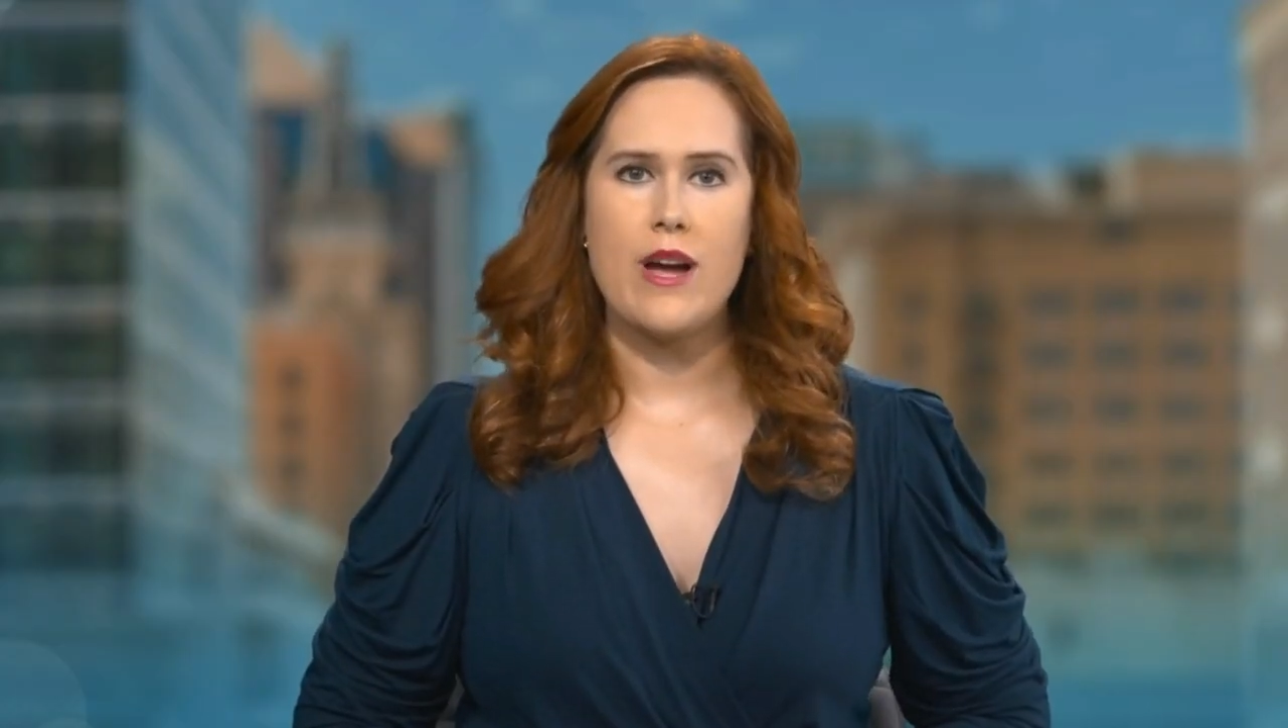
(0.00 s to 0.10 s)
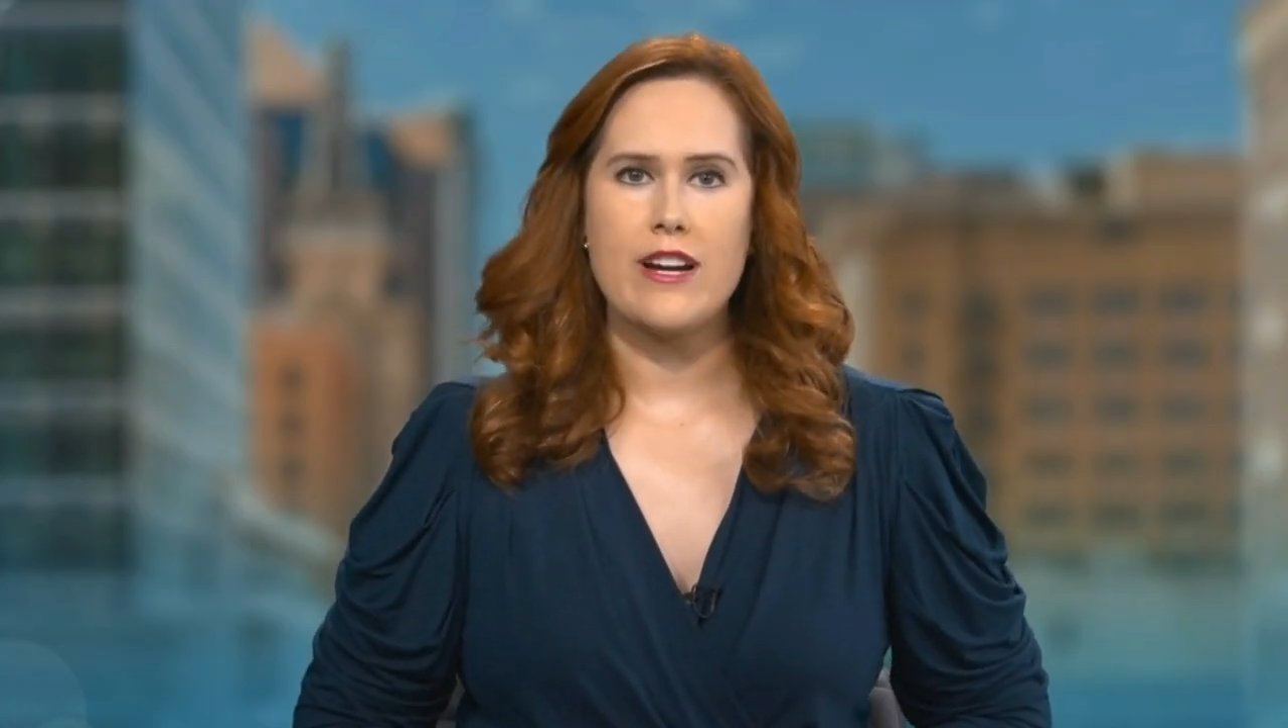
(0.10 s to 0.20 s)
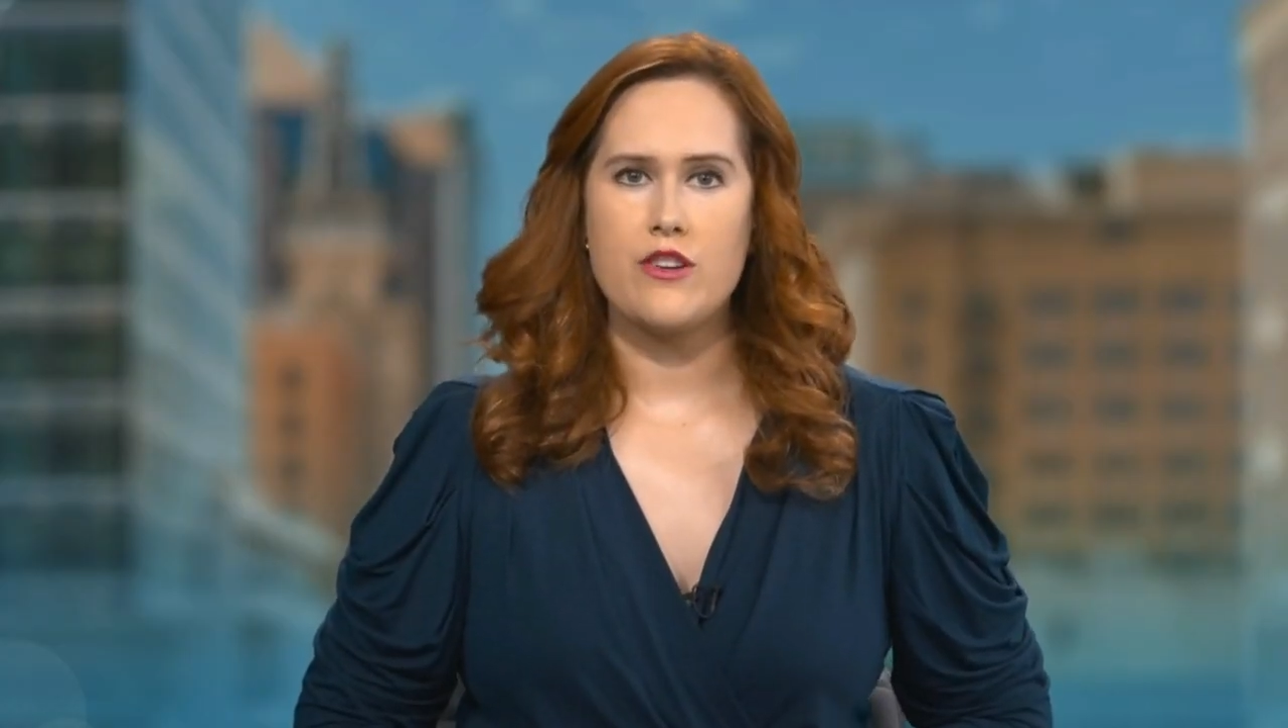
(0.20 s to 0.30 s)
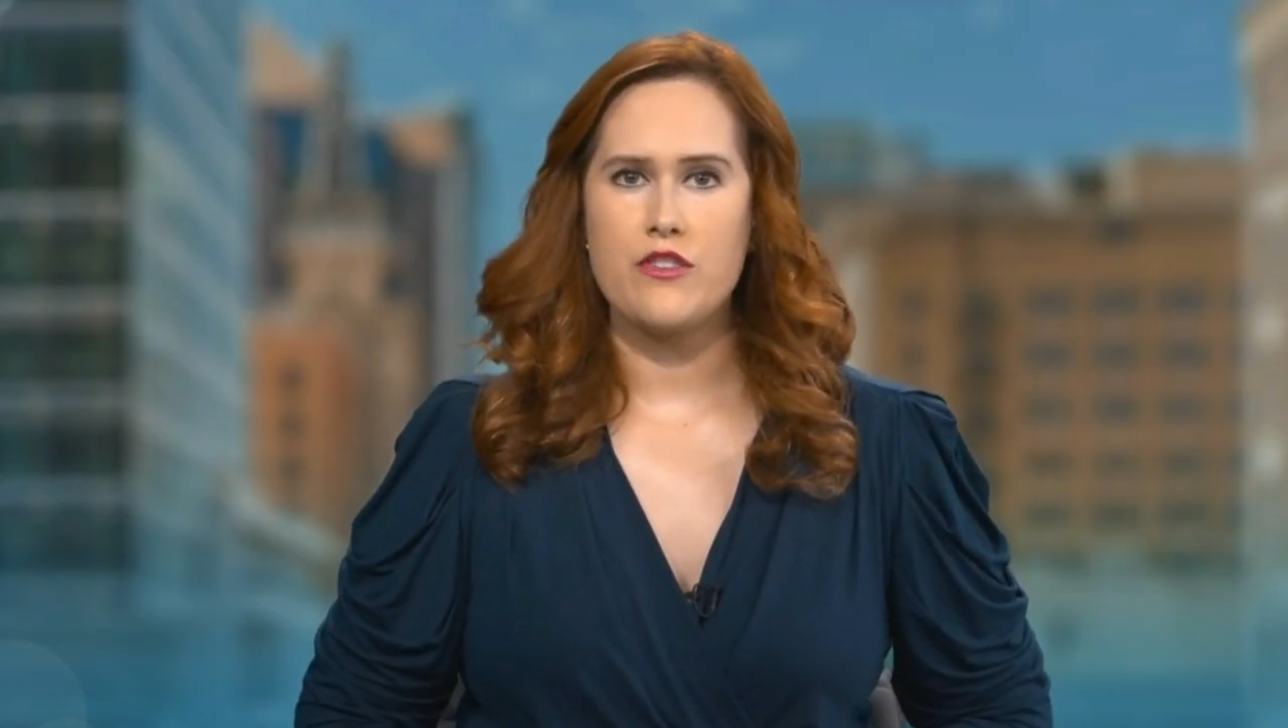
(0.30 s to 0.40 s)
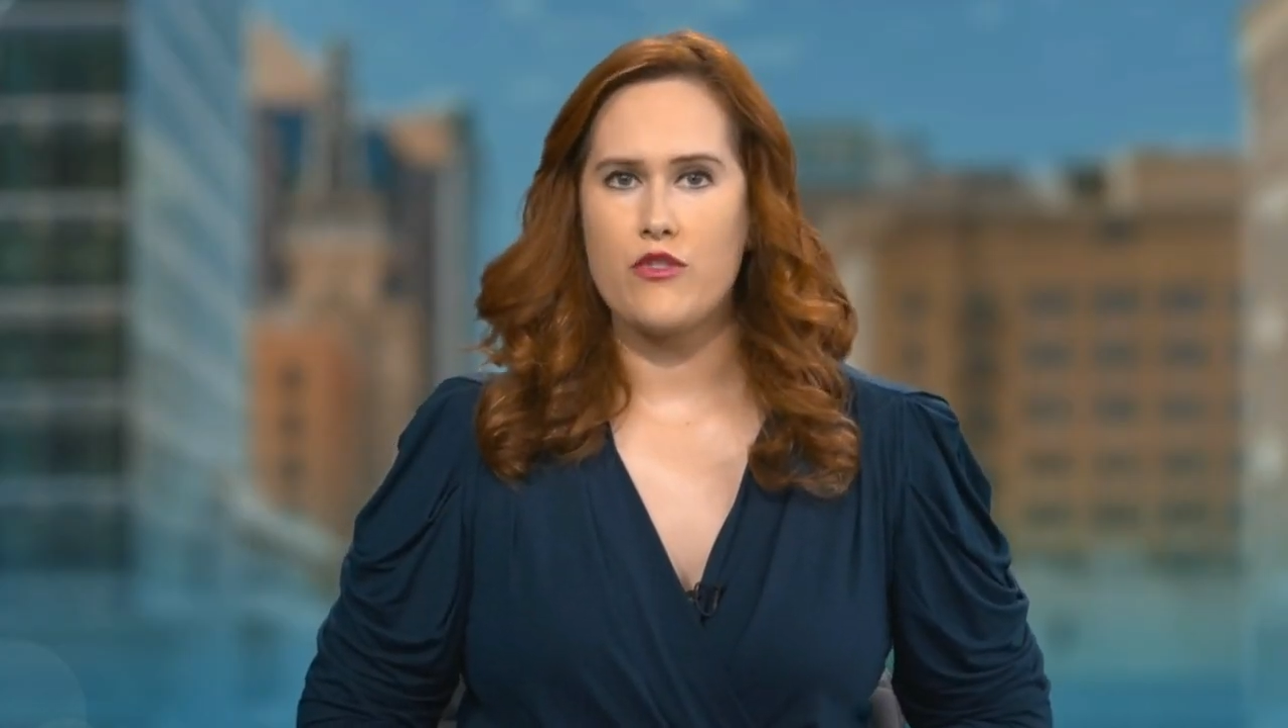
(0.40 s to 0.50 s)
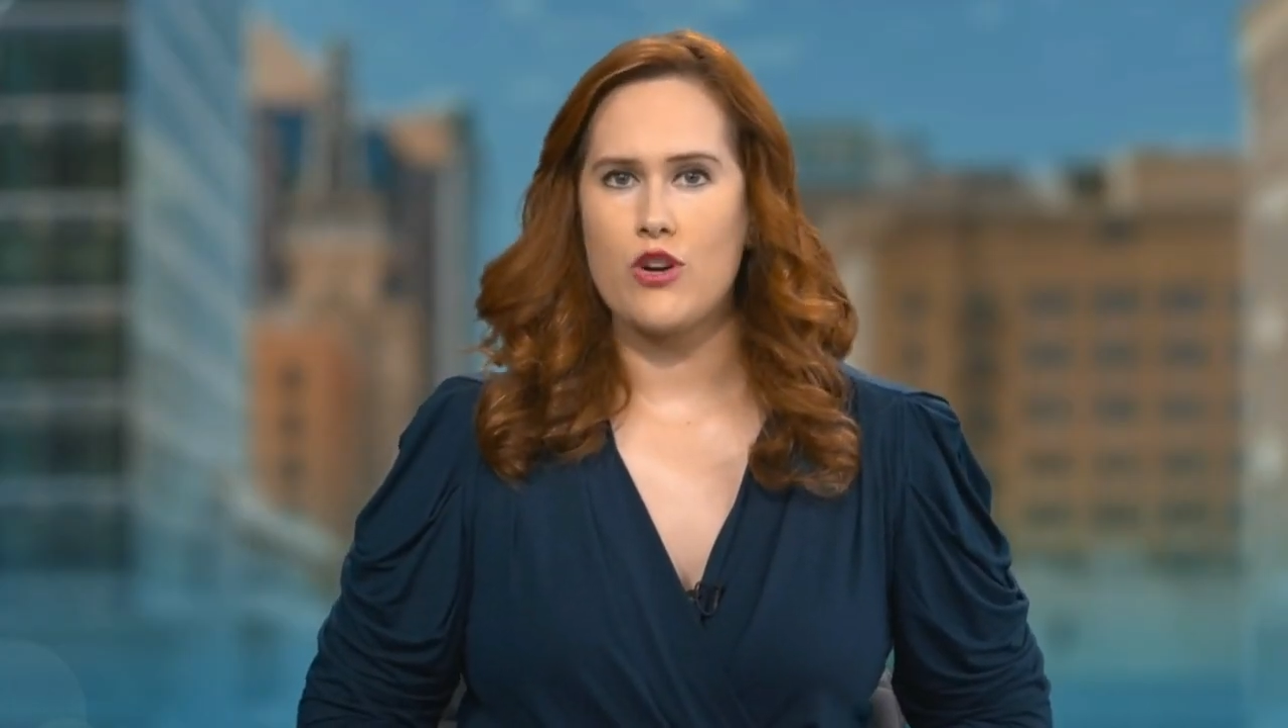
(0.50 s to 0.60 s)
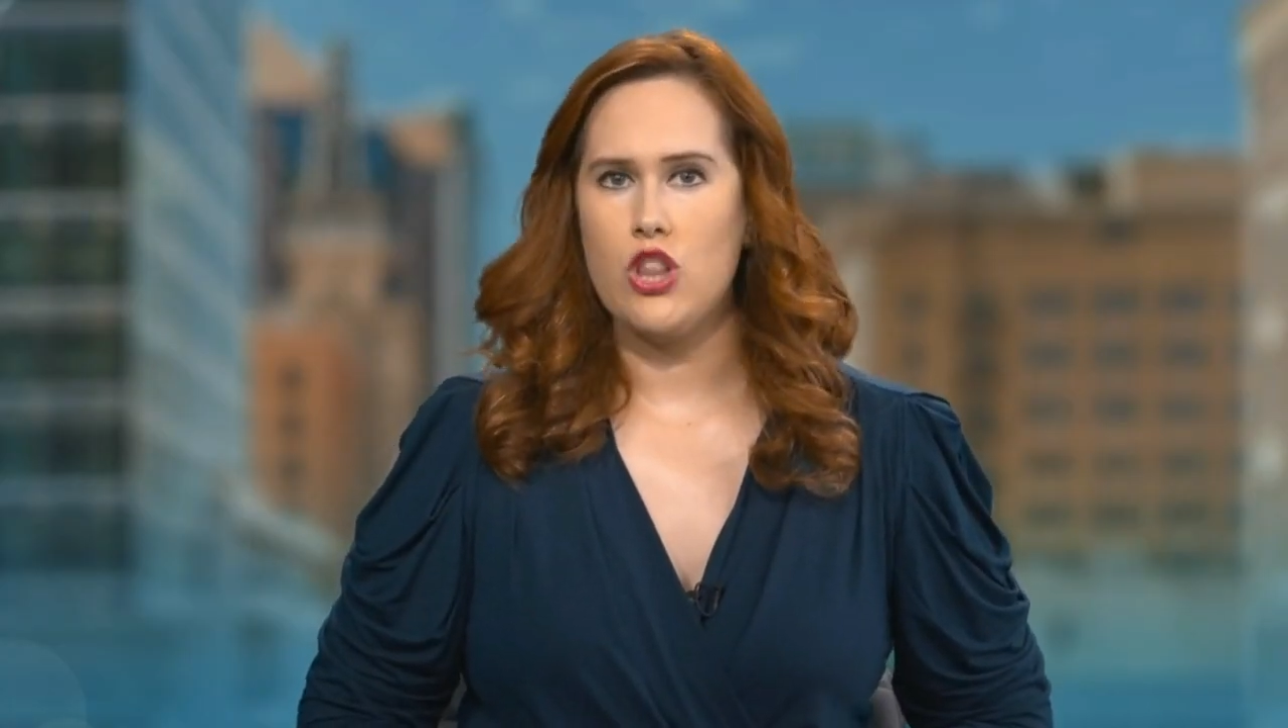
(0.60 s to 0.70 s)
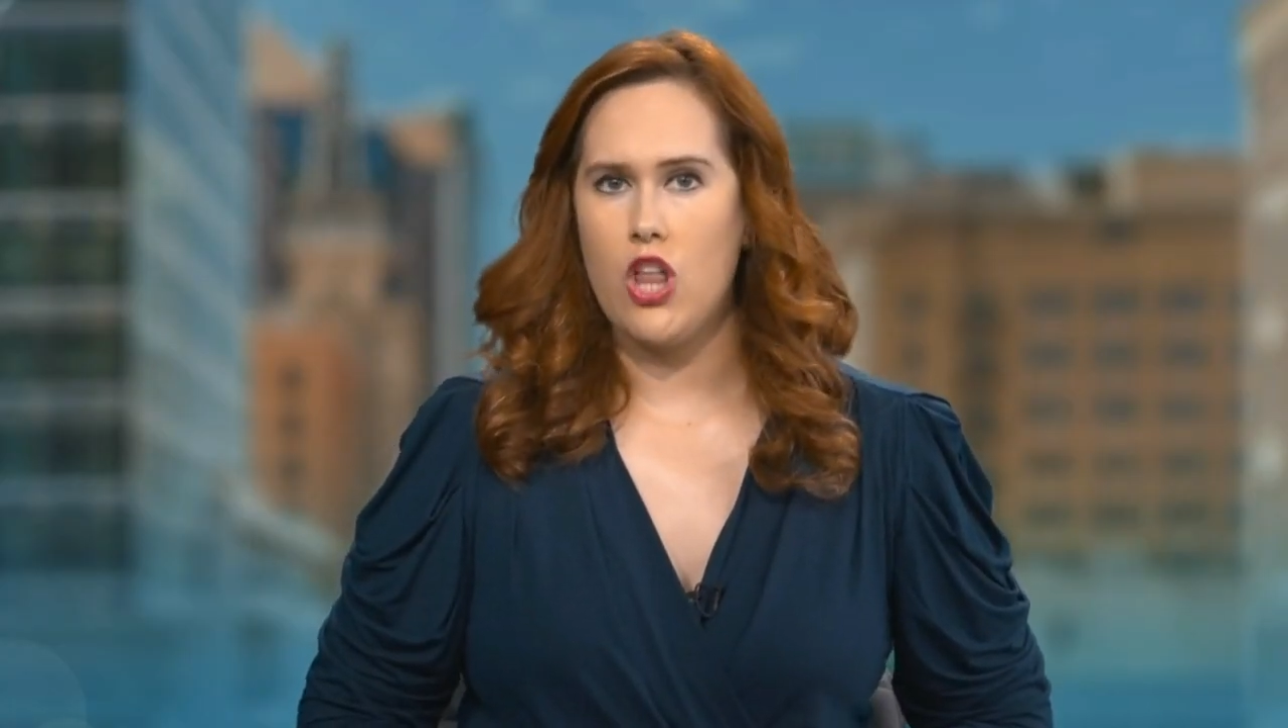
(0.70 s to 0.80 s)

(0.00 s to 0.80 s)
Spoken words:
record for